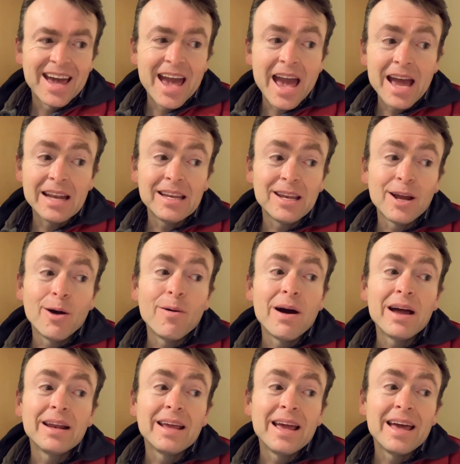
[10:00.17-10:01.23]
And you know
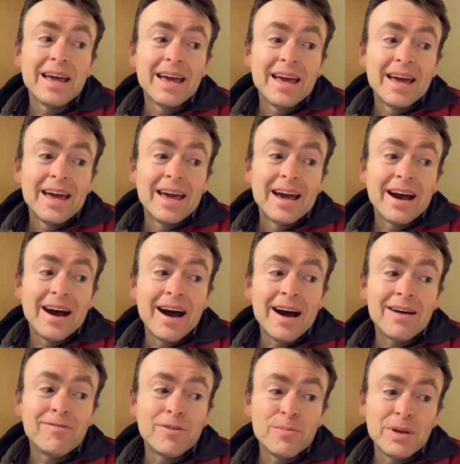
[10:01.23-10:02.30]
what?
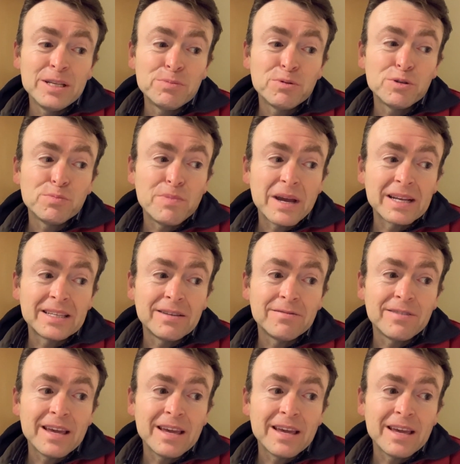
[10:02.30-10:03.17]
From his perspective,